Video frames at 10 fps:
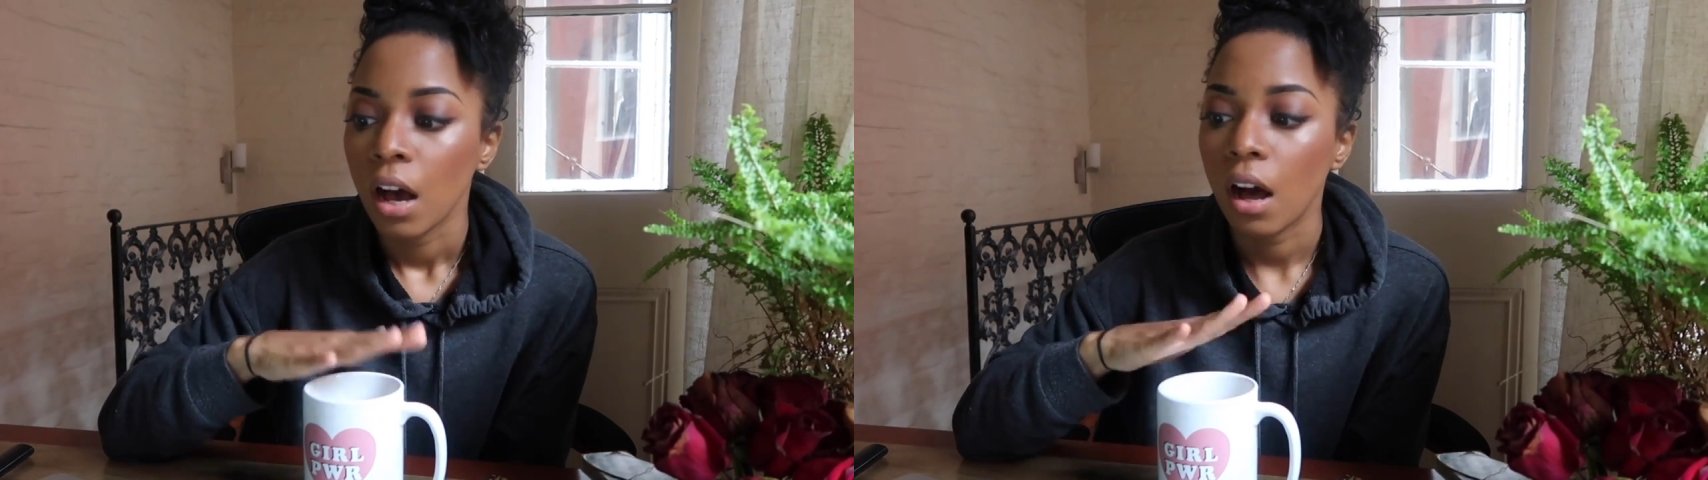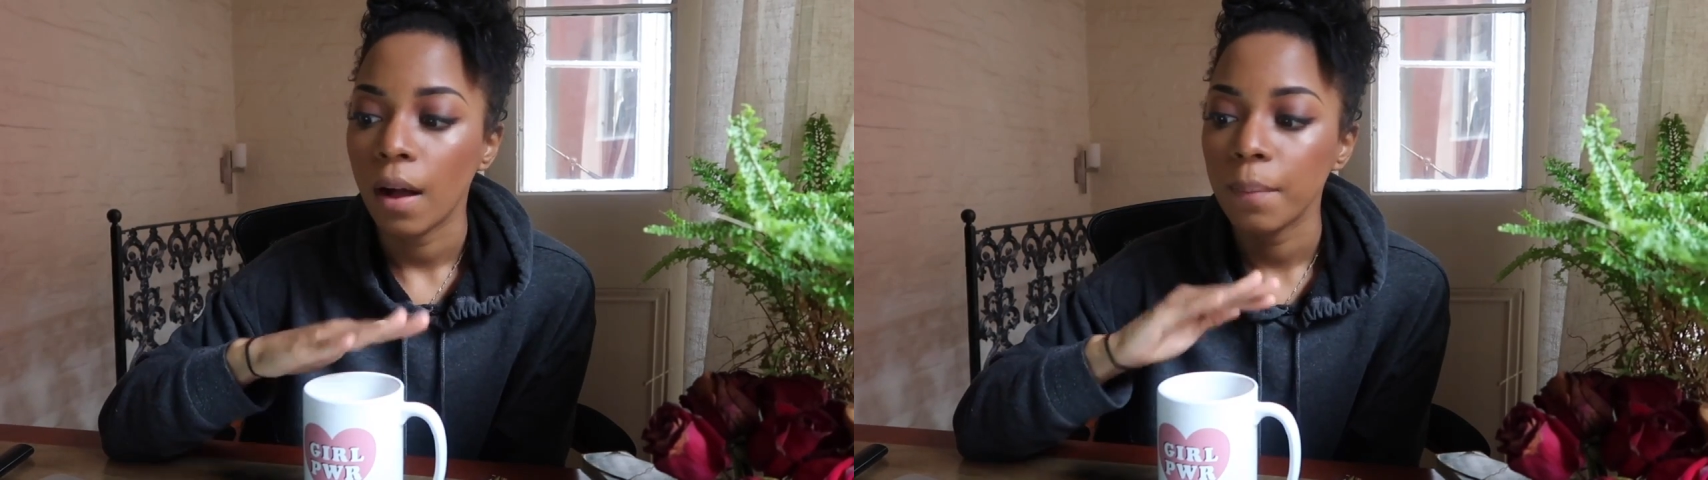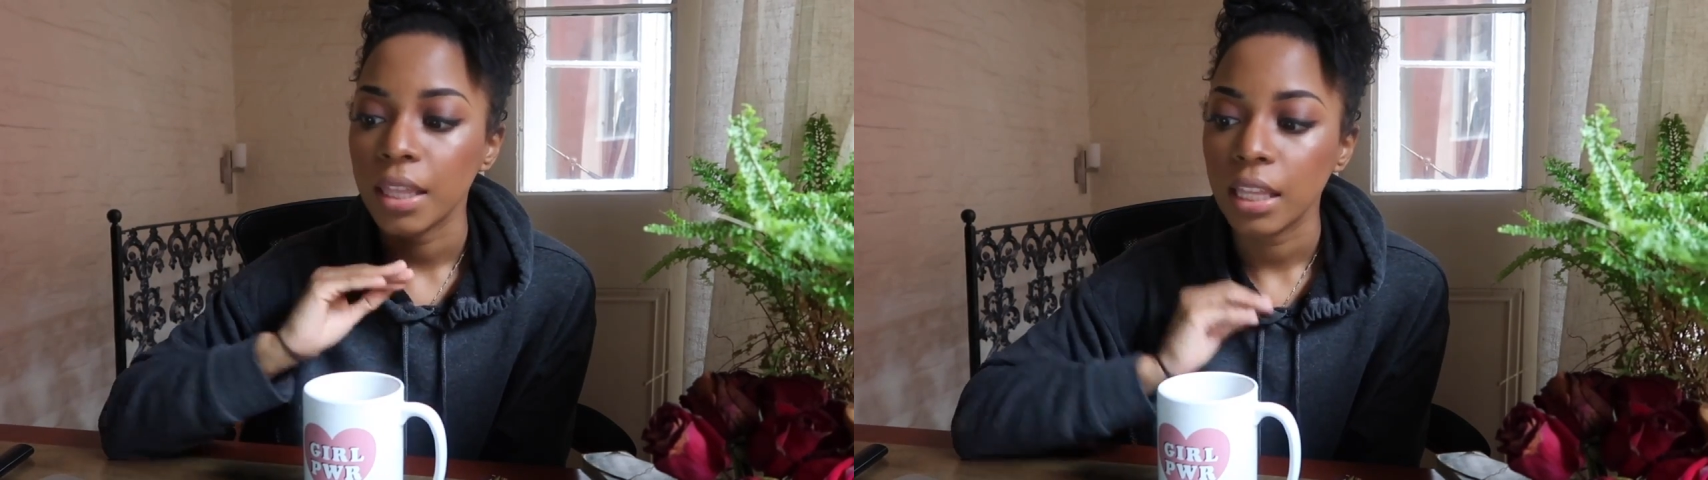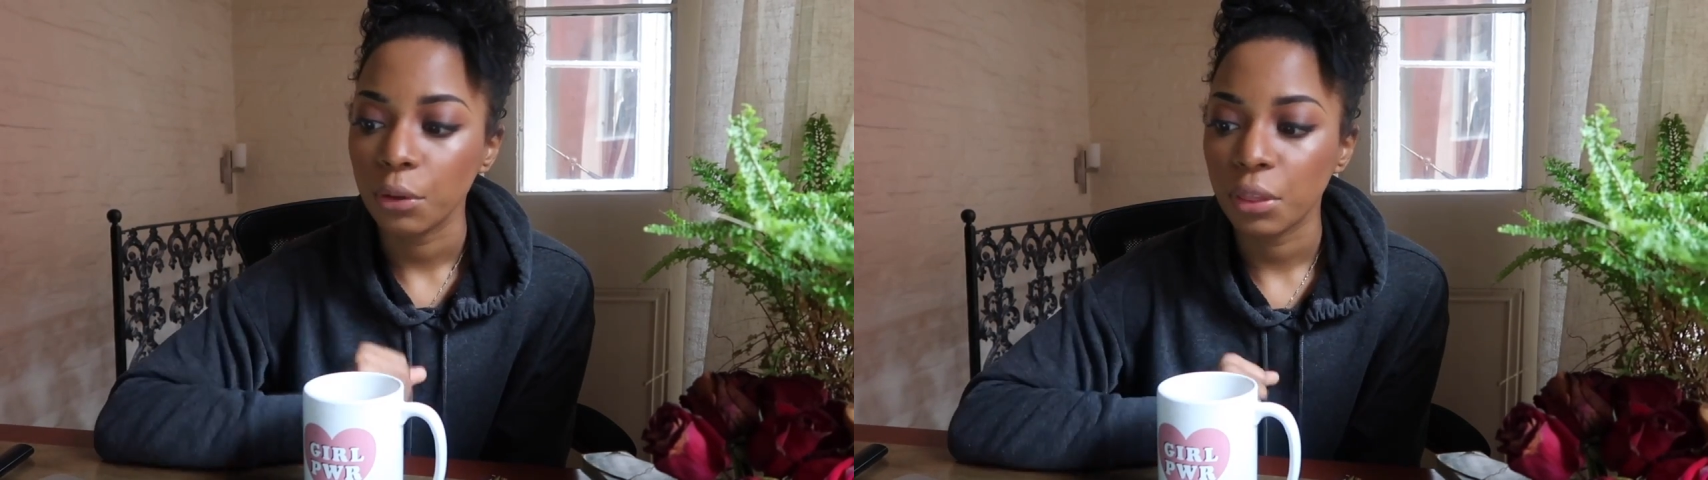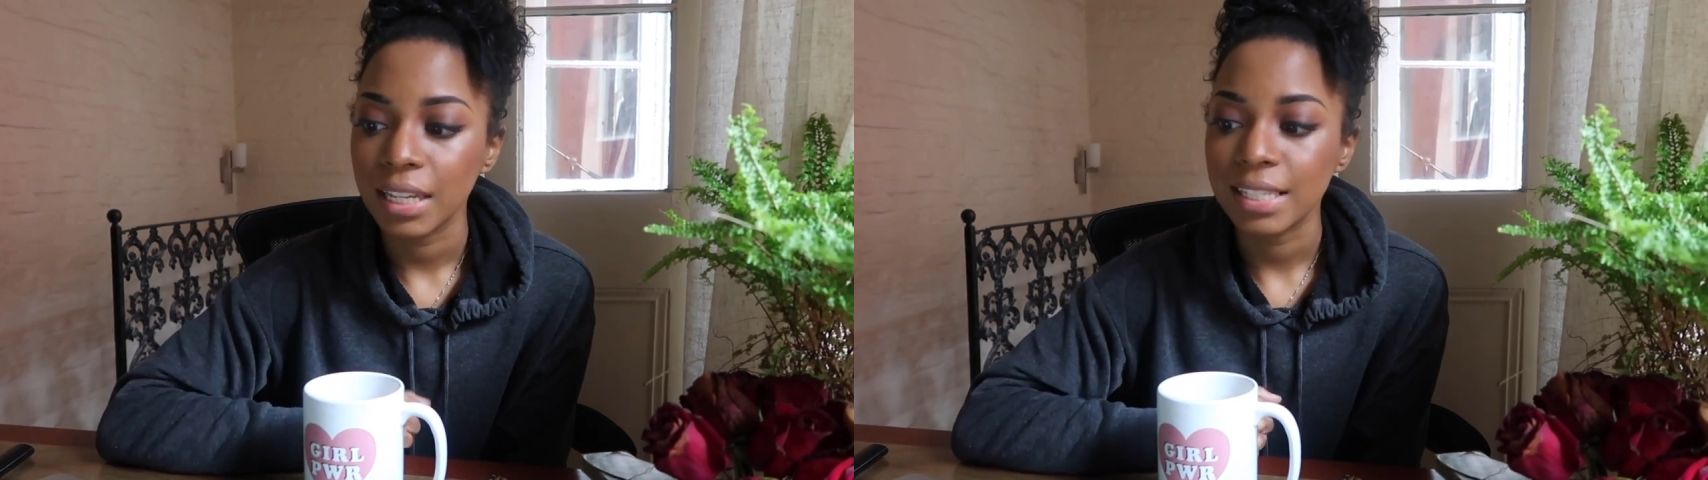Um, the
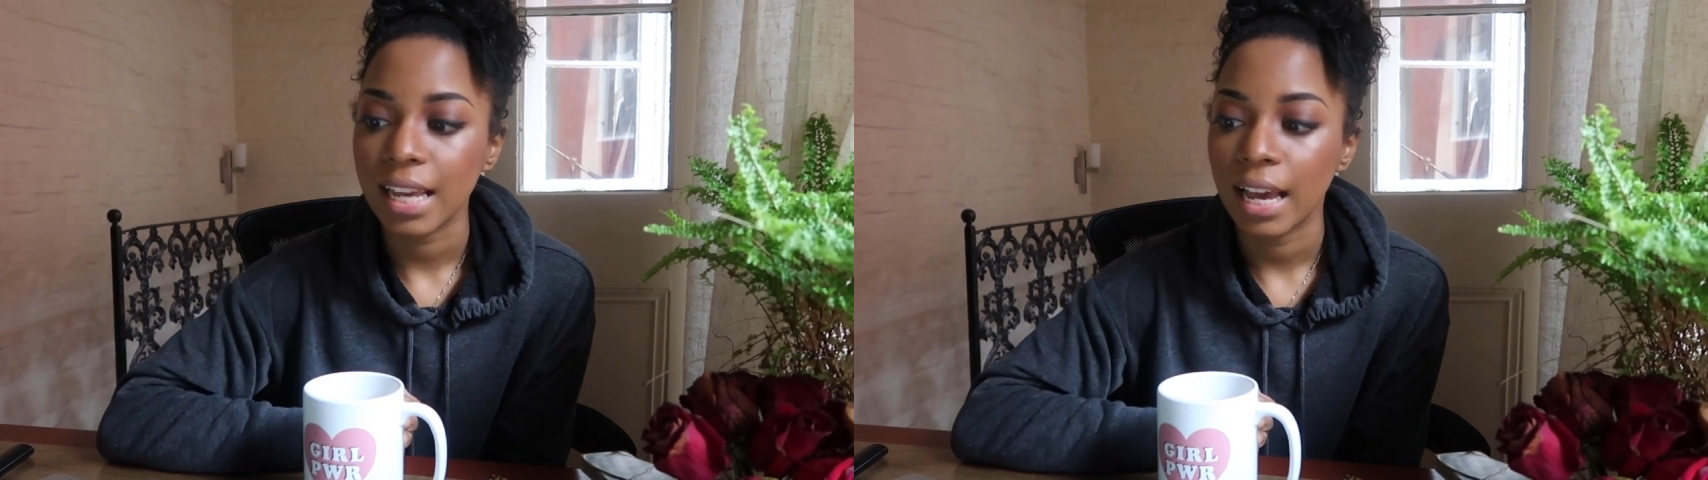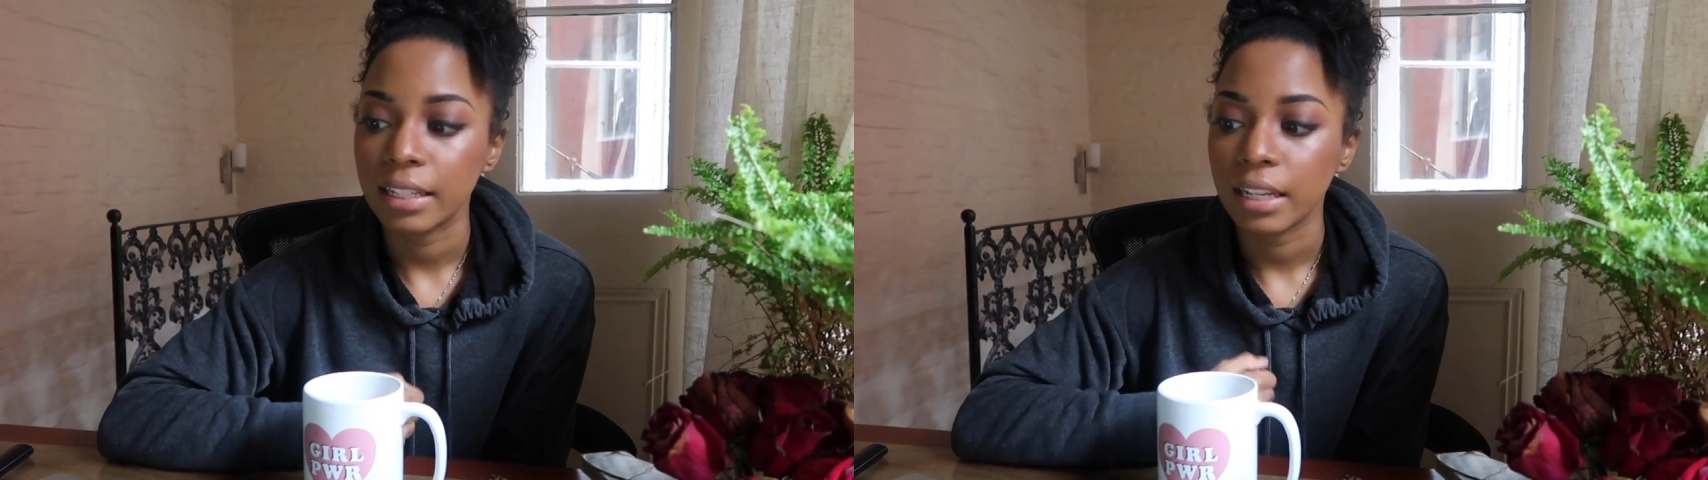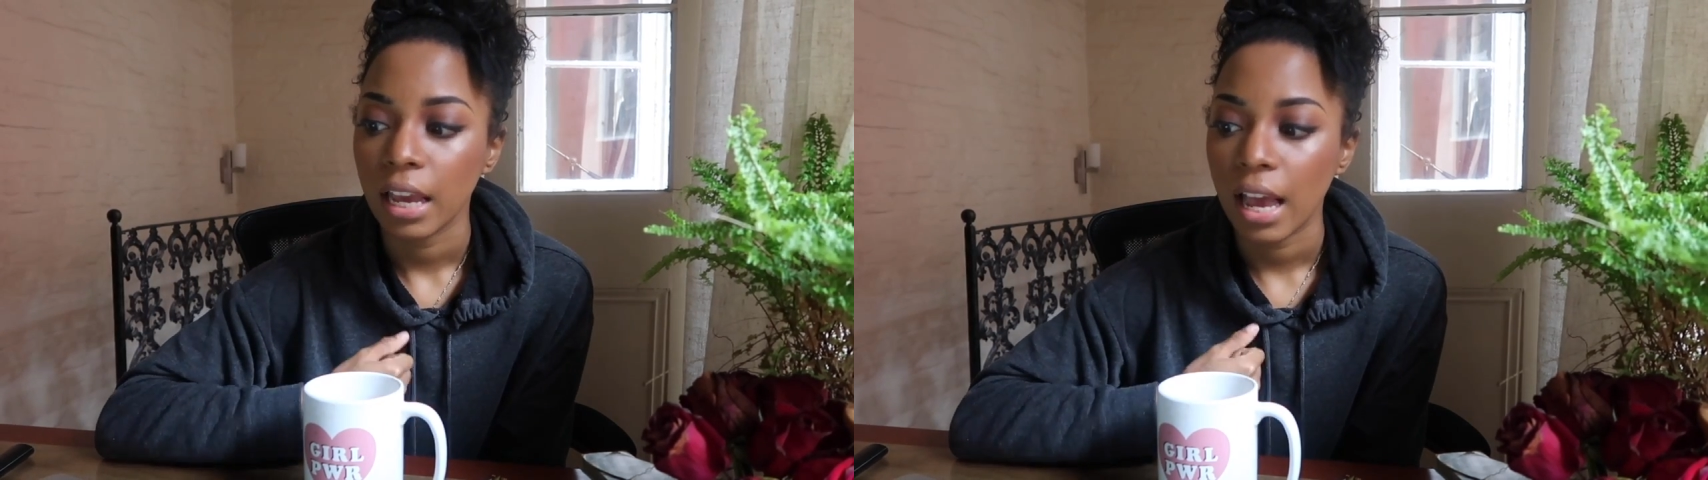other thing is that